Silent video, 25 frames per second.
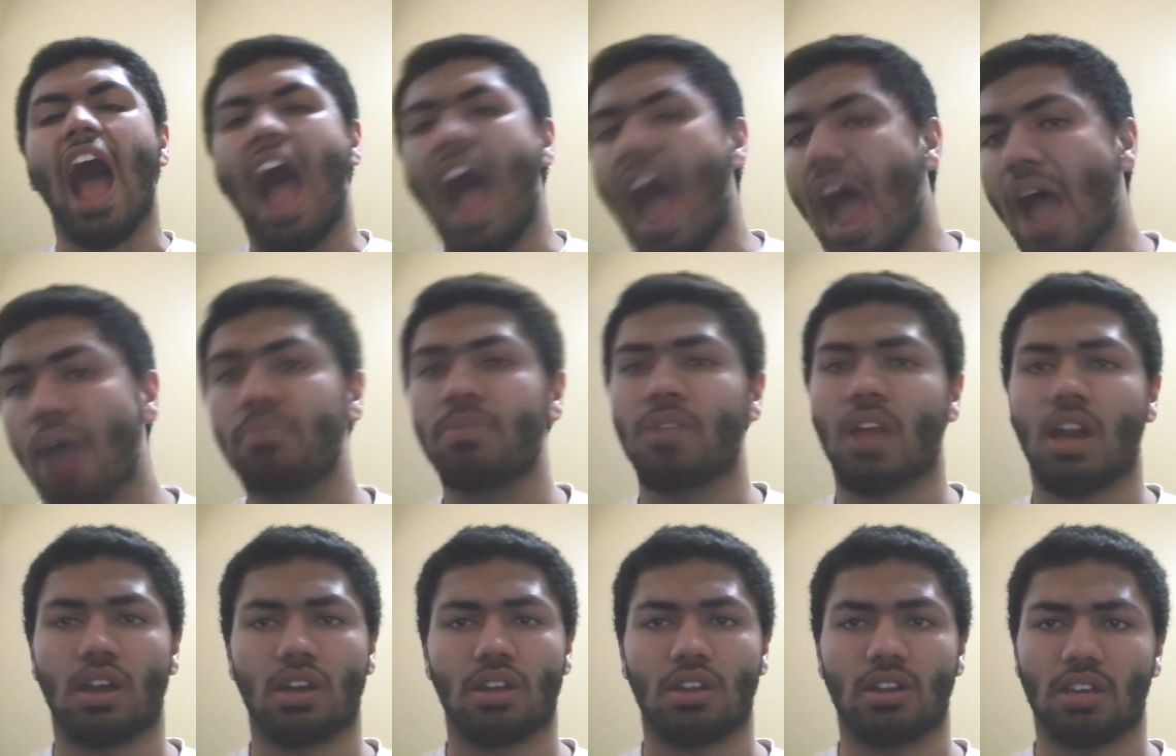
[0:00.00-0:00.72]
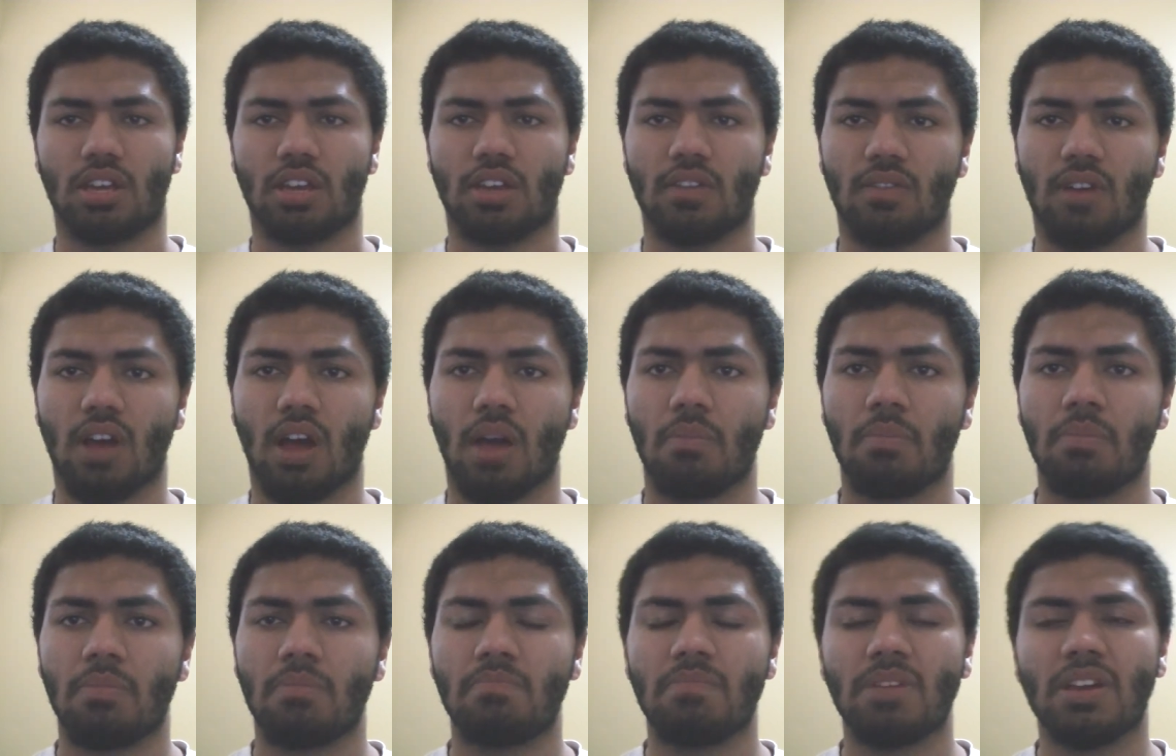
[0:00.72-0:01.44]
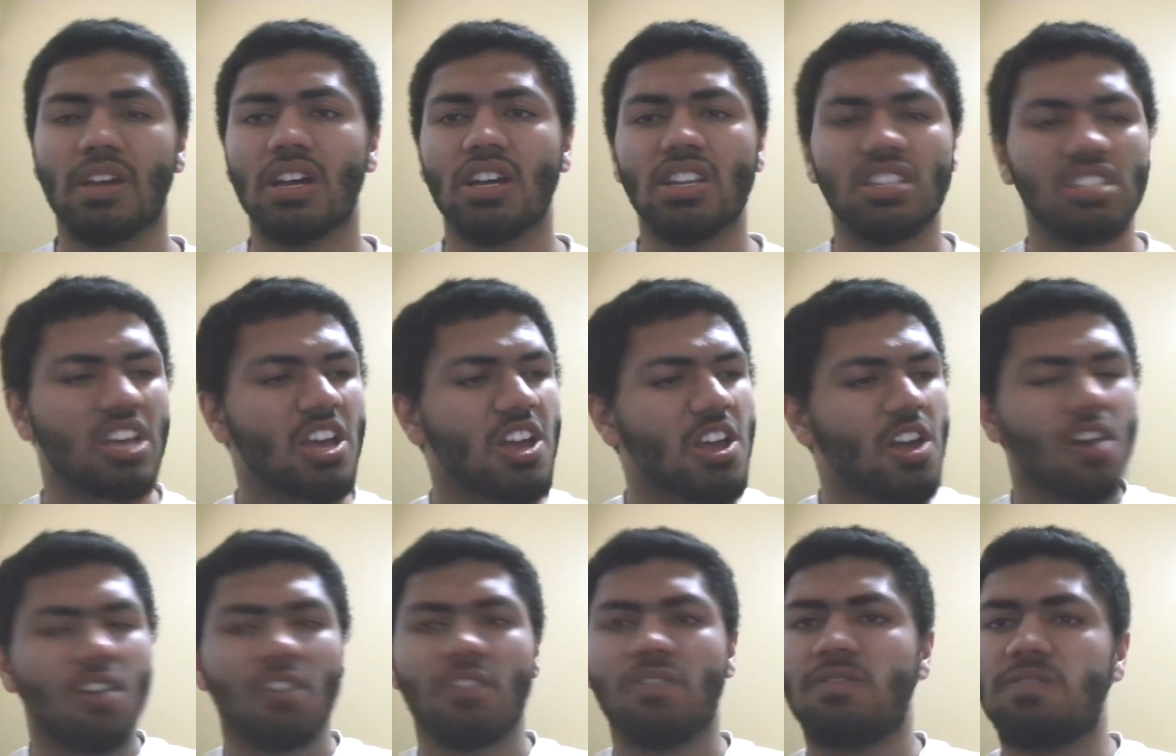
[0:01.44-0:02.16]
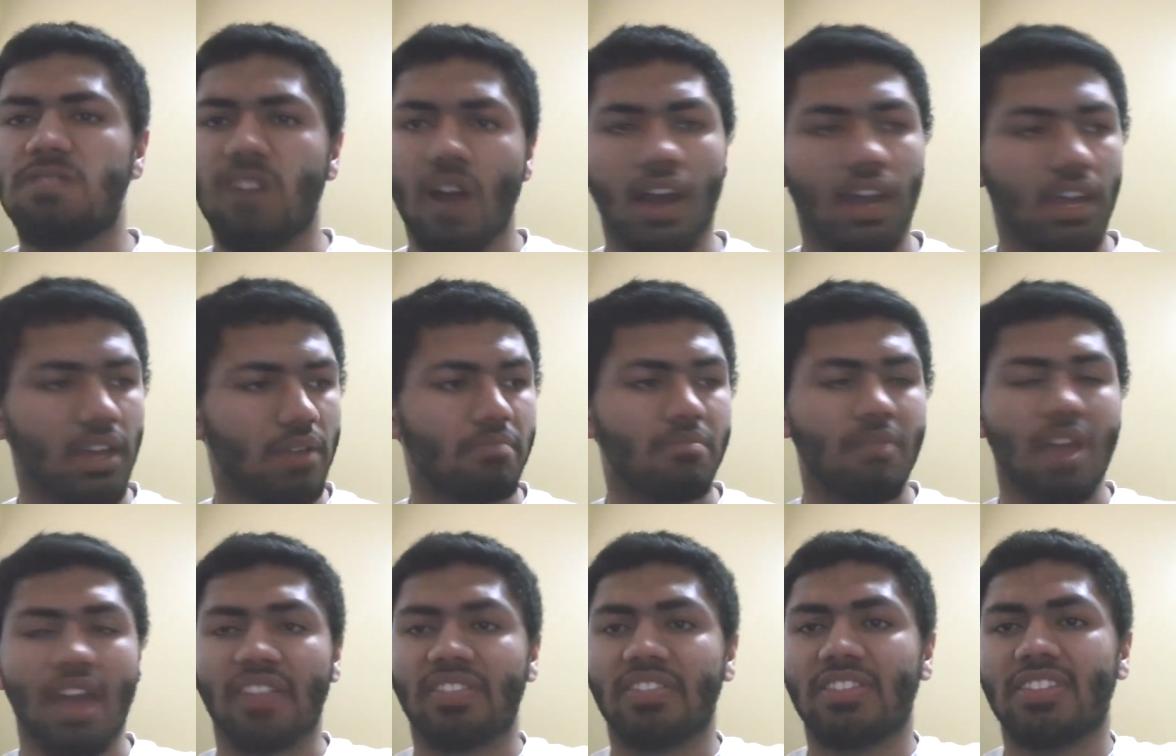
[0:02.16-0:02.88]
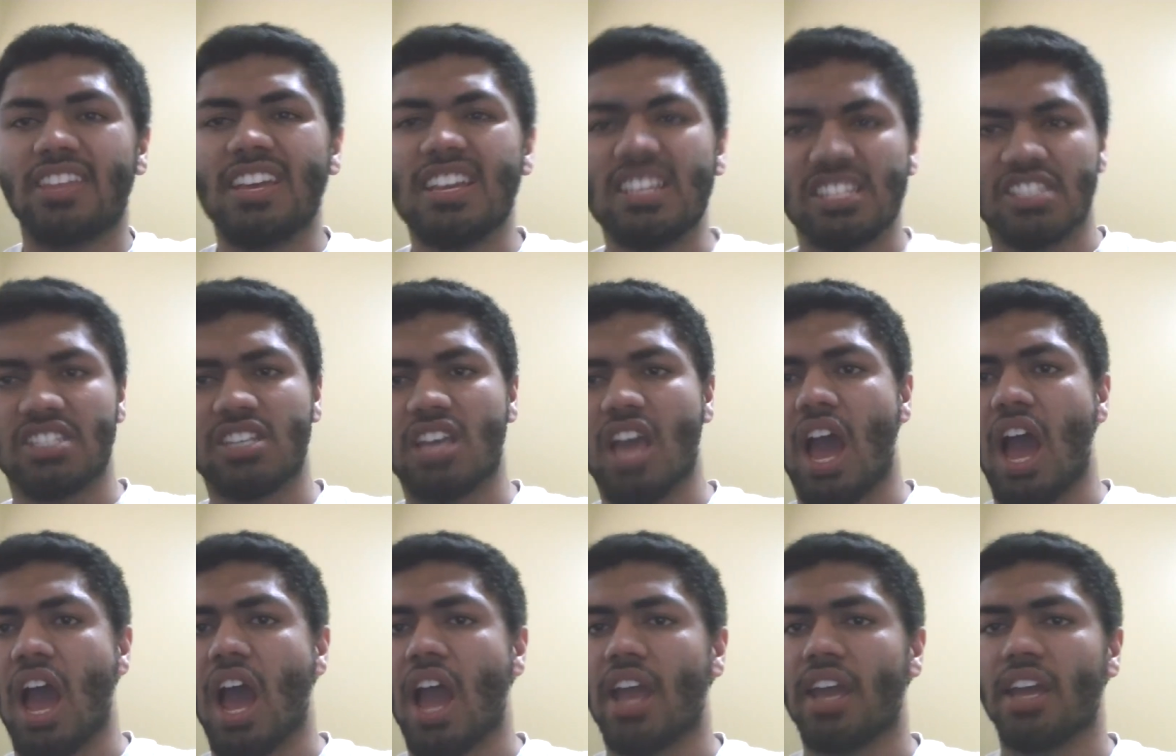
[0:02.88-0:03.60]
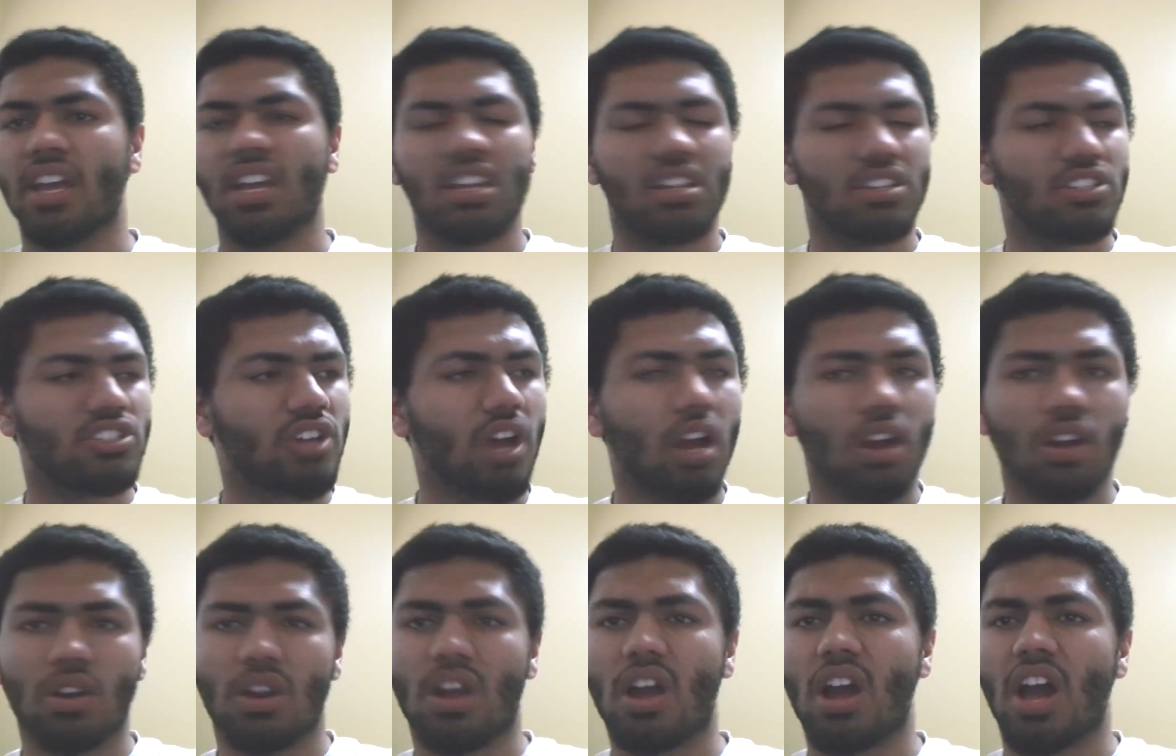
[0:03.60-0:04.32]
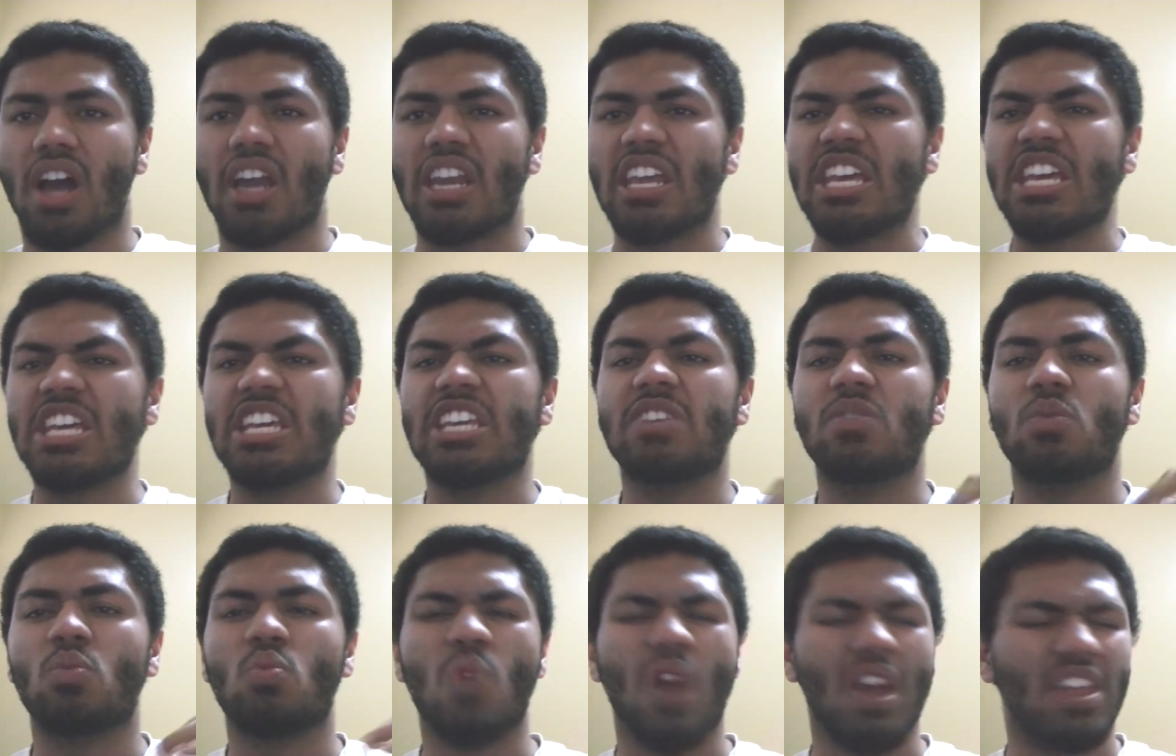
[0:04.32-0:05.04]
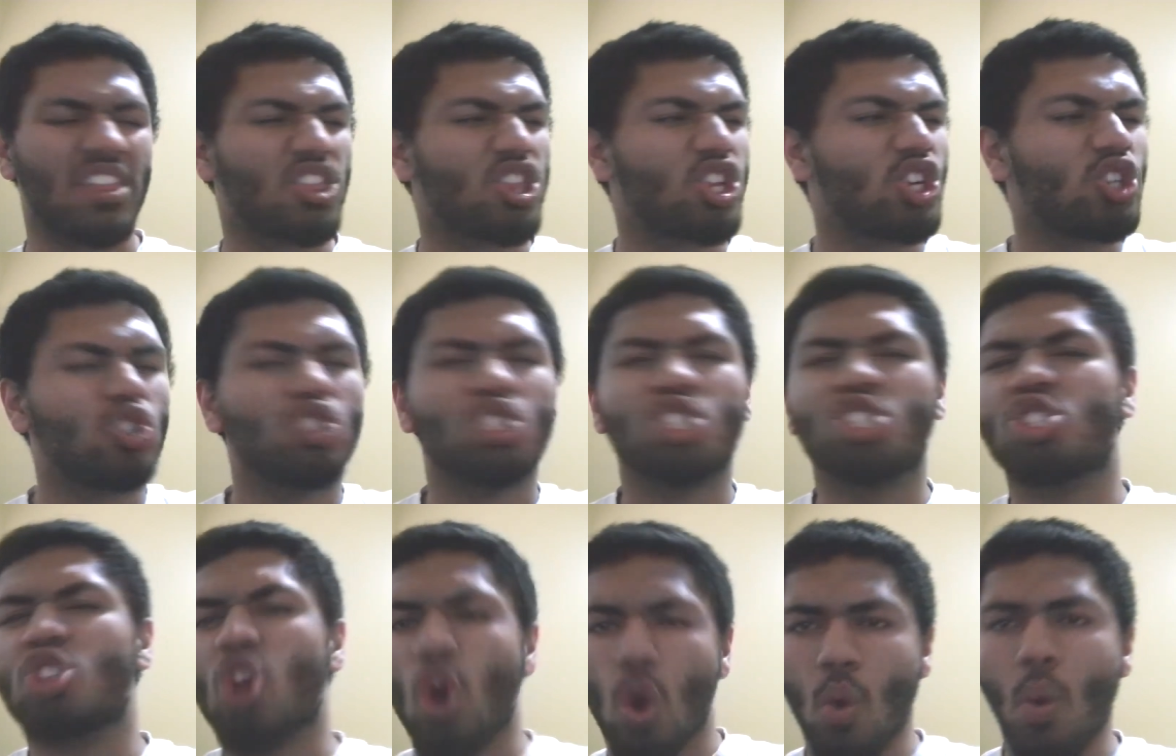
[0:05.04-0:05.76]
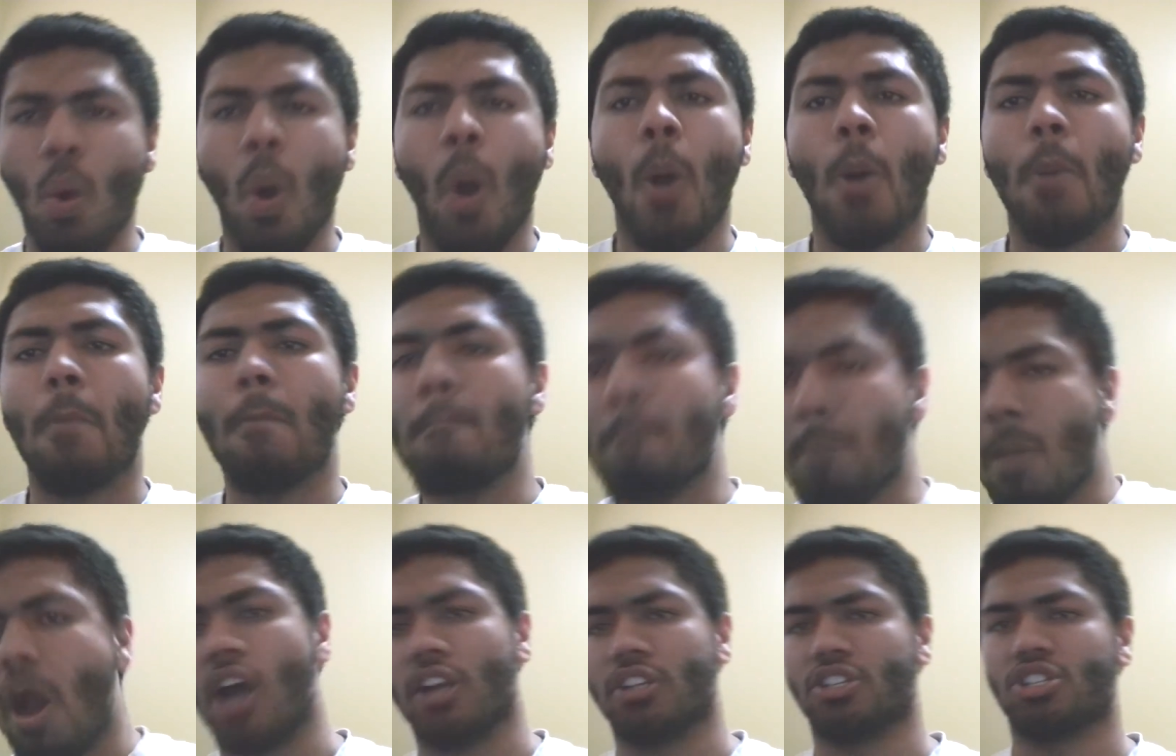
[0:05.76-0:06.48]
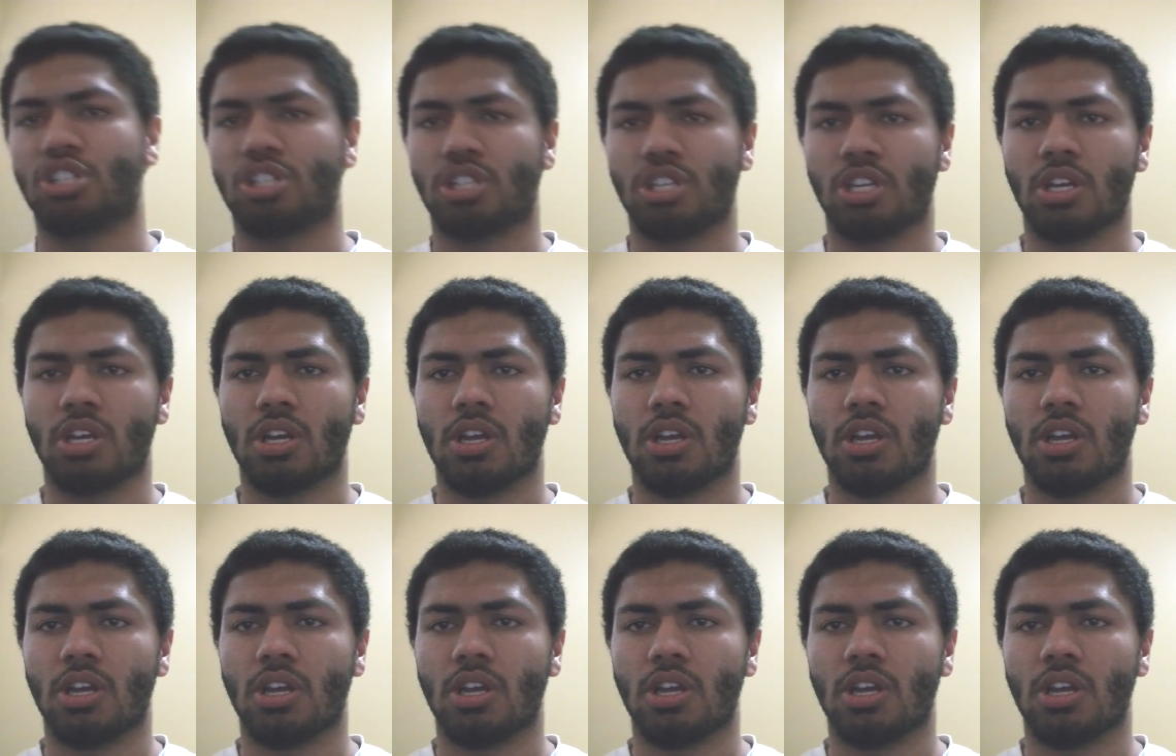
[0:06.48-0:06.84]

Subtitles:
I'm not gonna give up. Because fuck it, man, this guy, Shah Rukh Khan, he went through so much.